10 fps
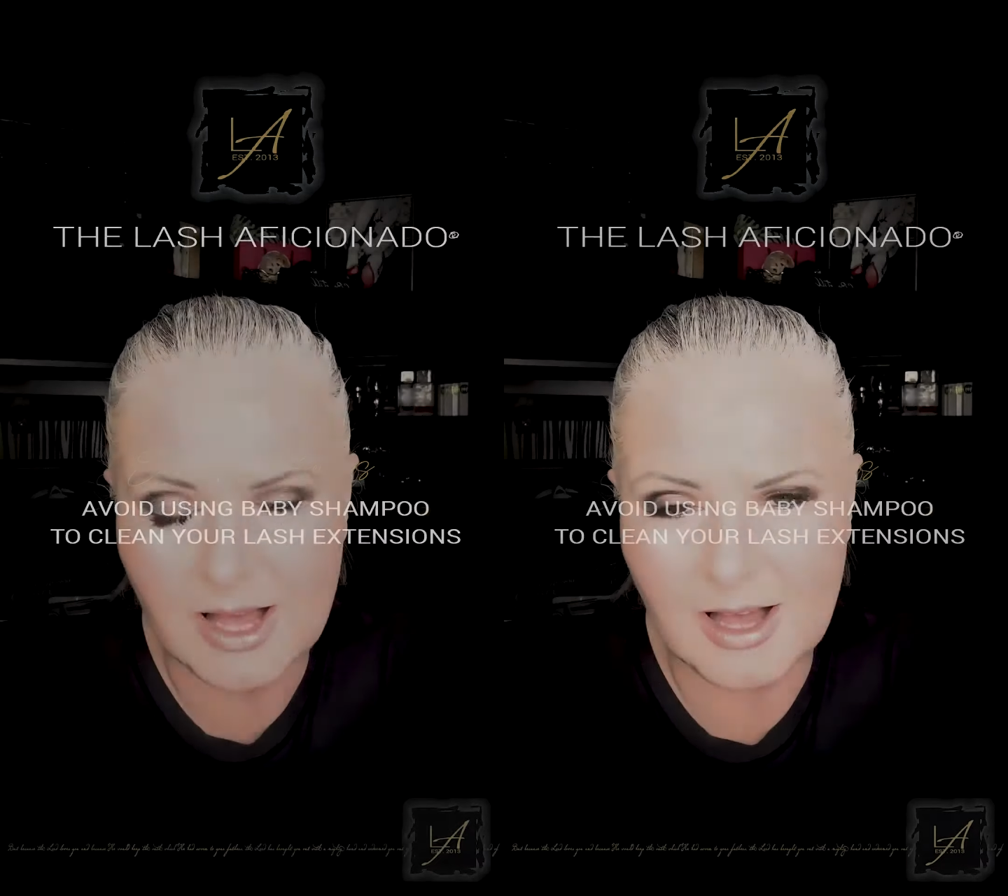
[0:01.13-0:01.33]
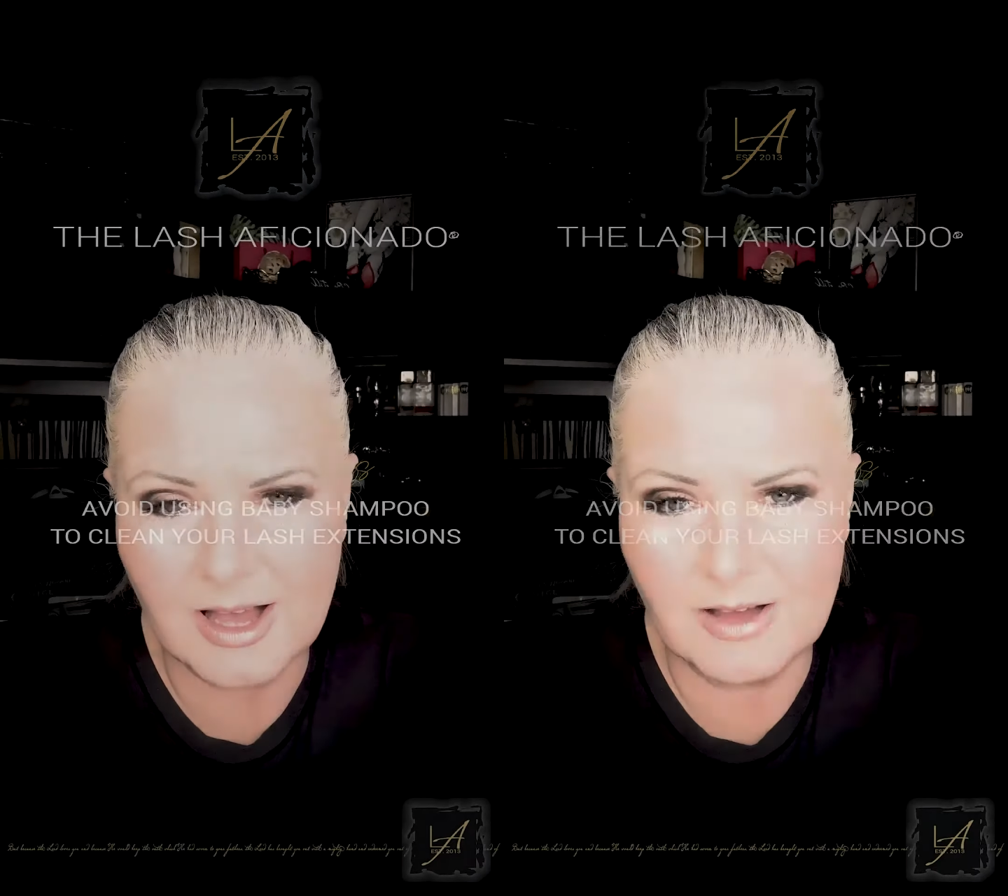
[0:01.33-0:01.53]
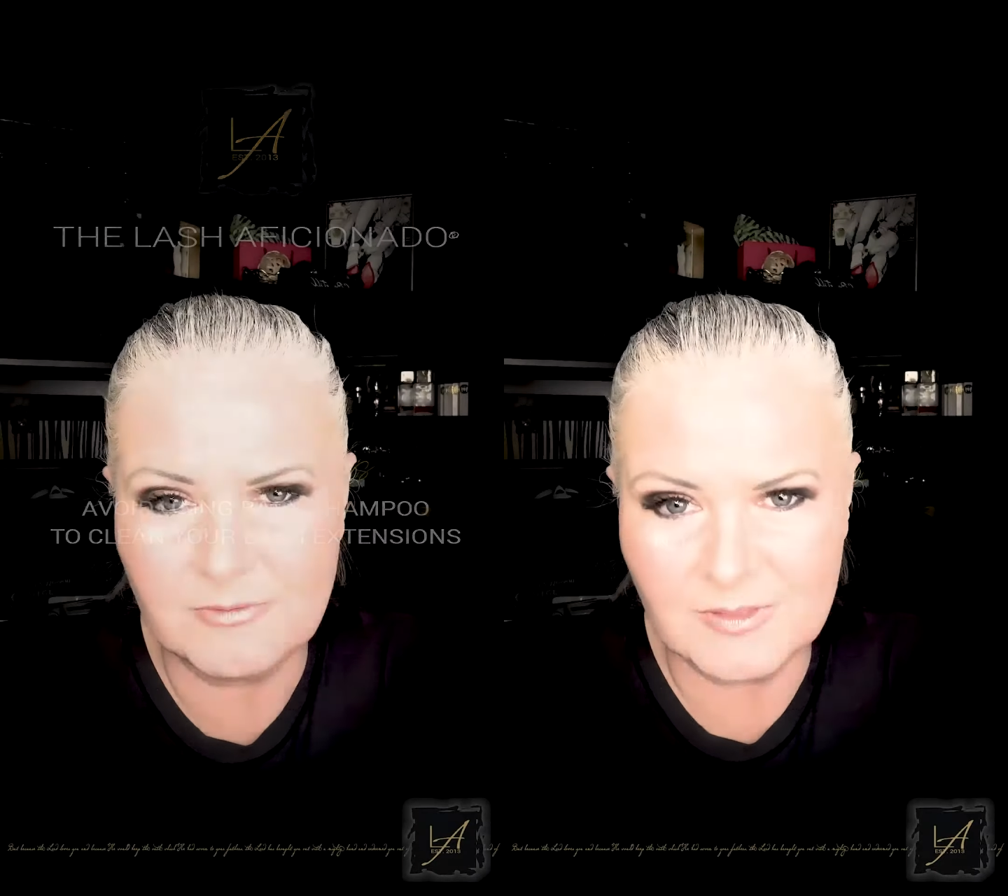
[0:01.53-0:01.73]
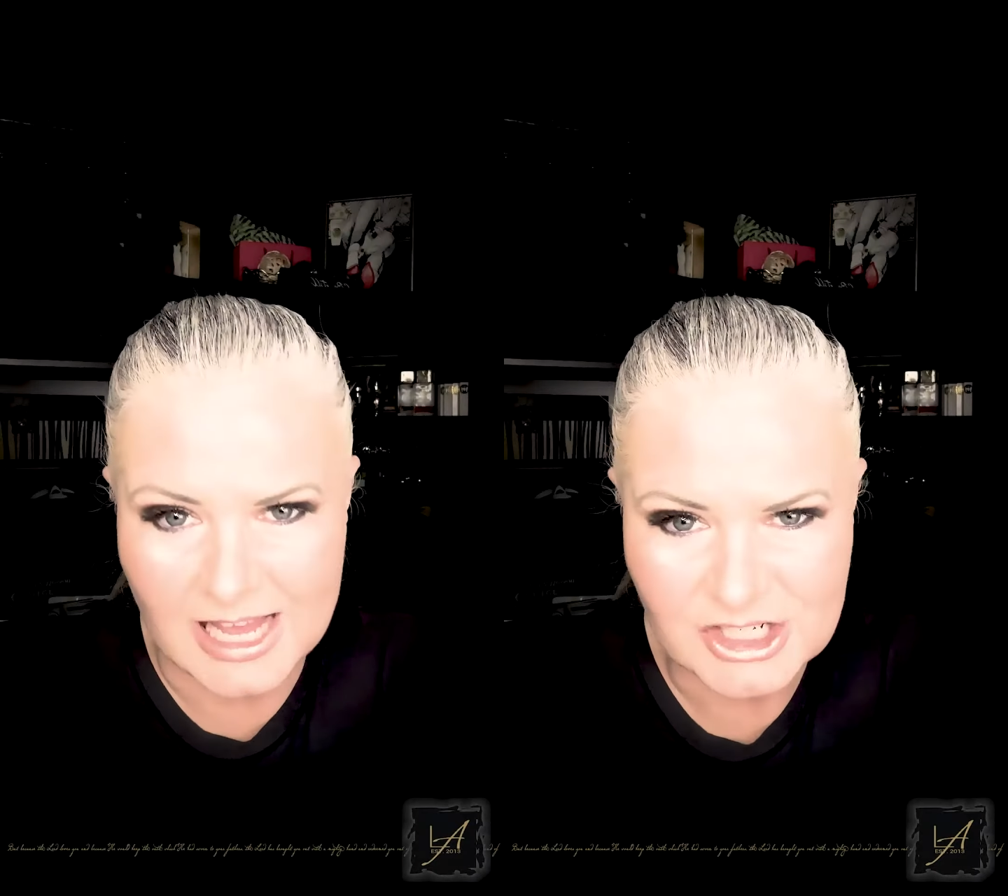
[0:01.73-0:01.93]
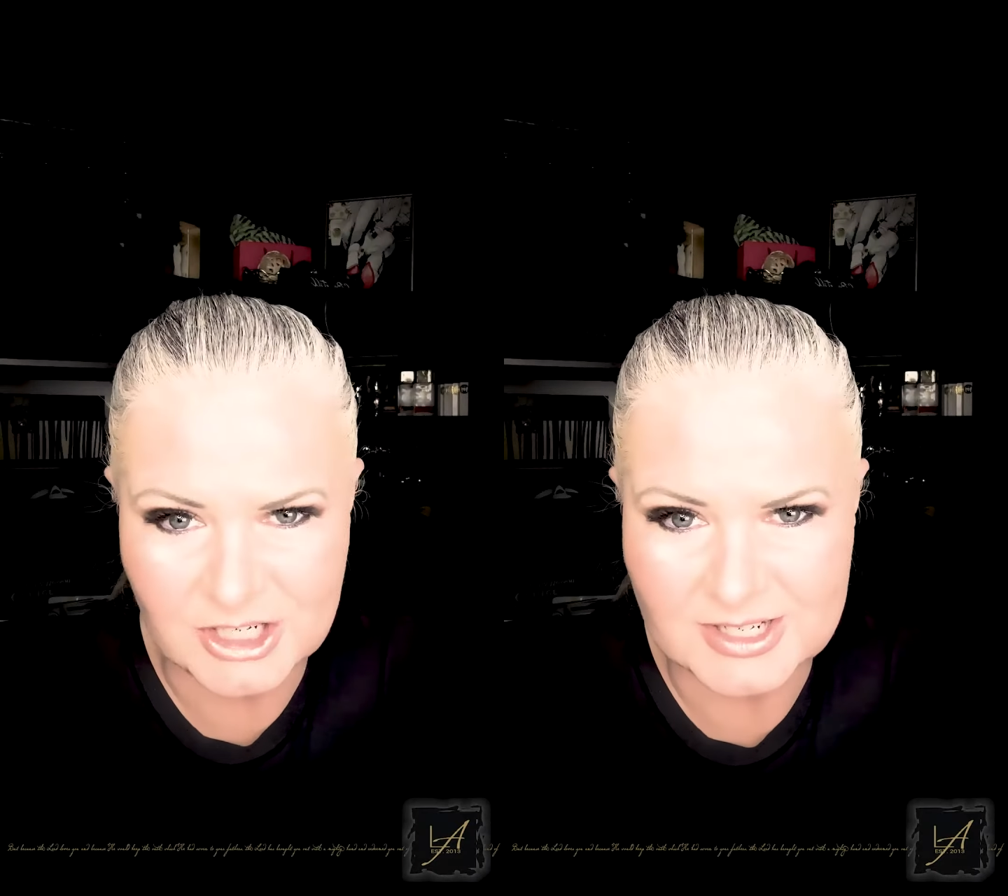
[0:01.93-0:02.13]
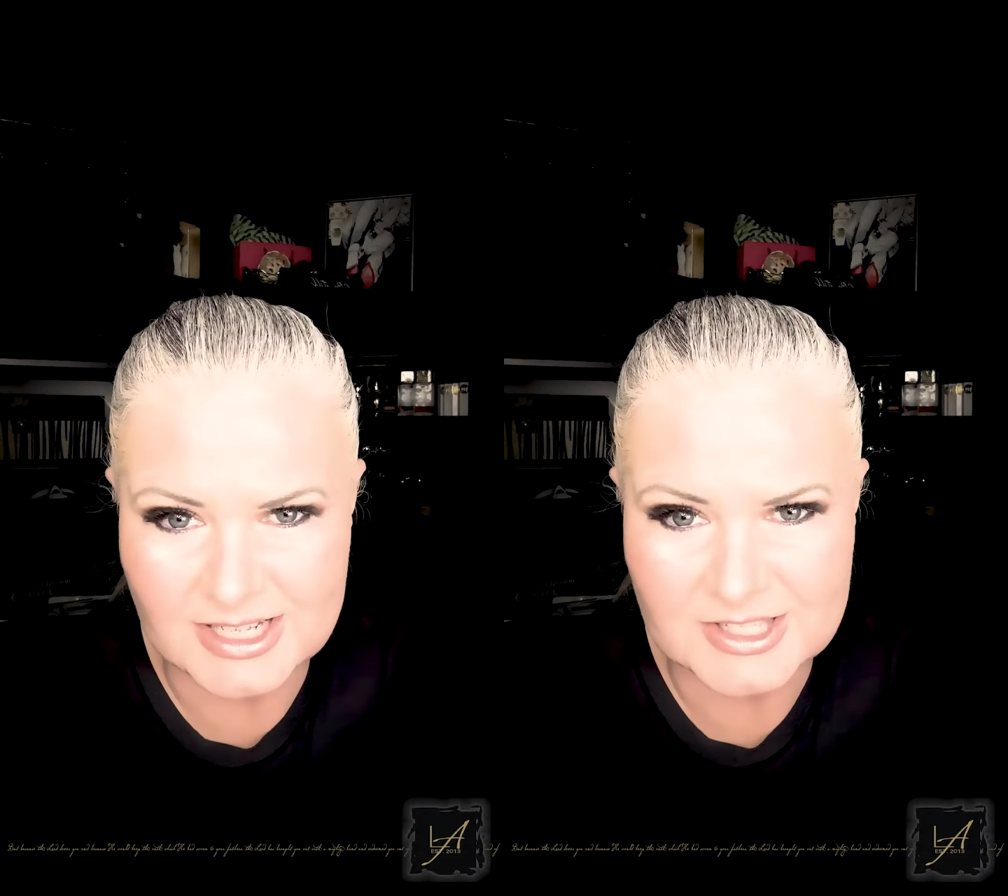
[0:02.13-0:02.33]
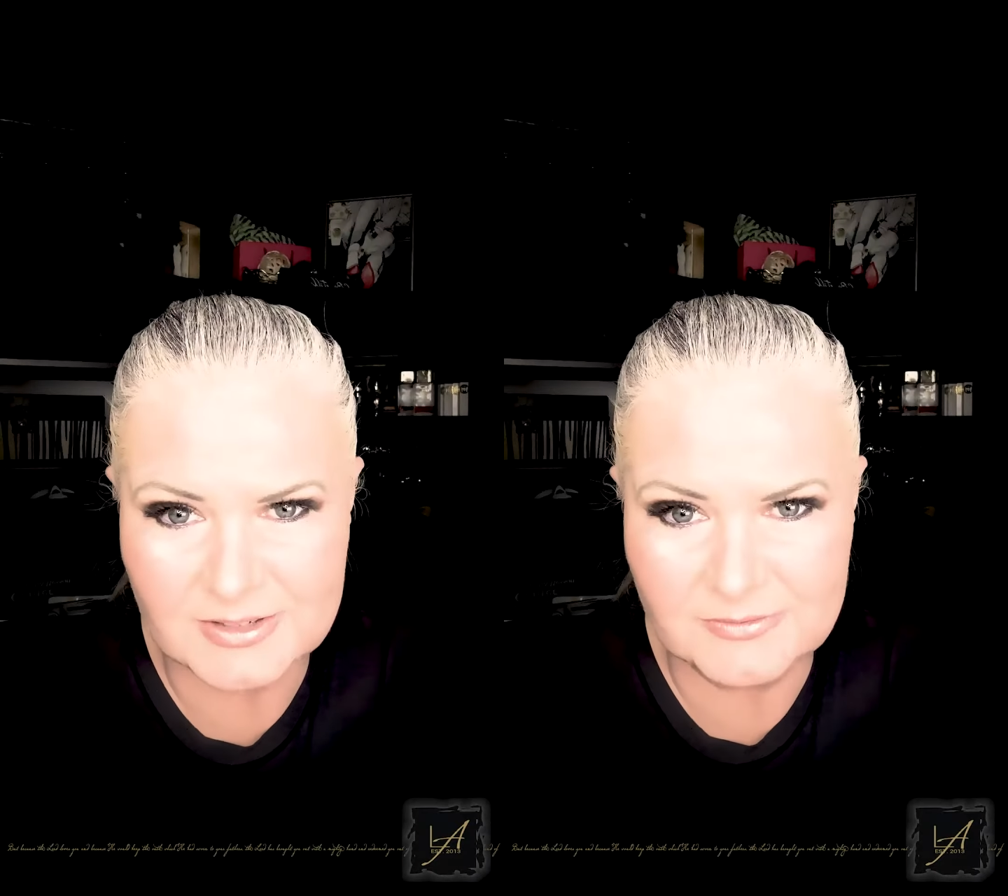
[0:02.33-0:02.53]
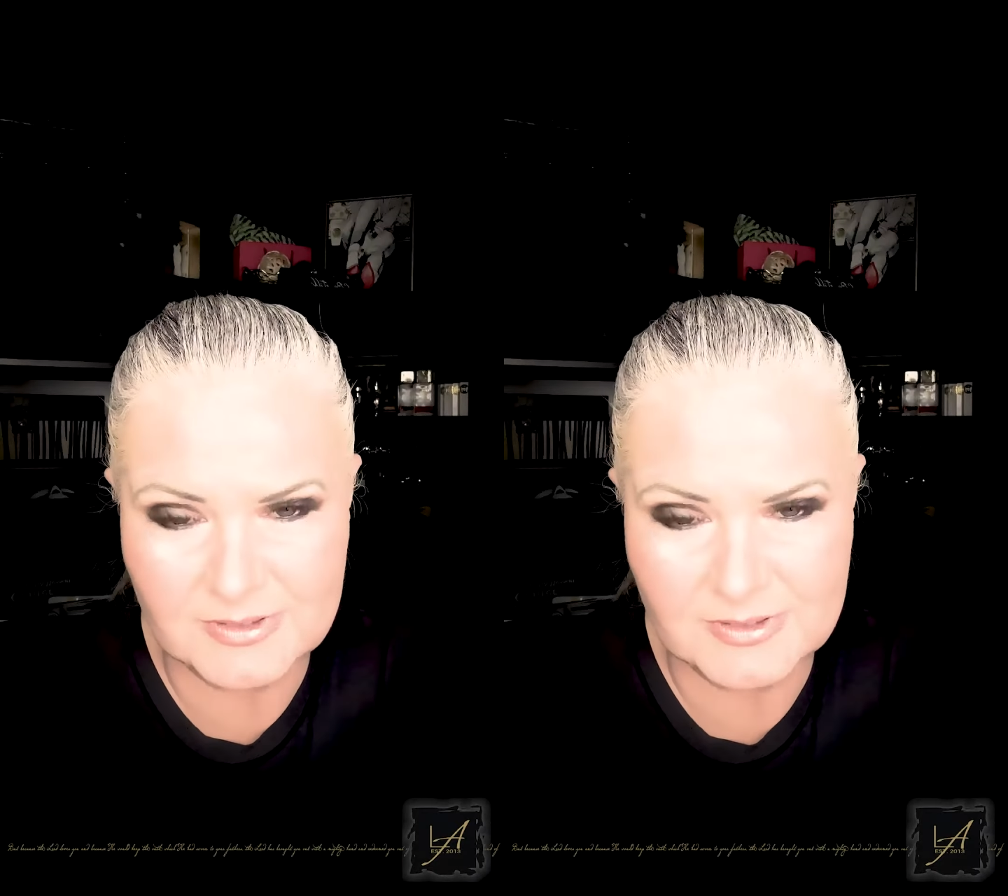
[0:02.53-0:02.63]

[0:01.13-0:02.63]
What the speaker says: of Lash Intensive